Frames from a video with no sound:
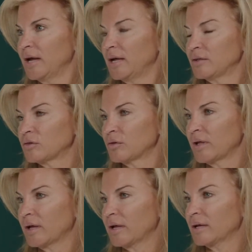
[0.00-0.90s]
And so
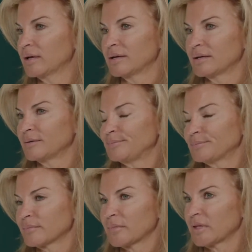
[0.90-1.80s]
they
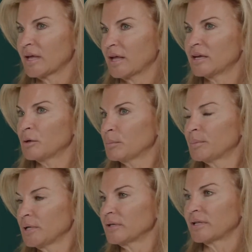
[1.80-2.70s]
end up
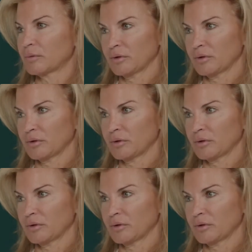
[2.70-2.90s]
building that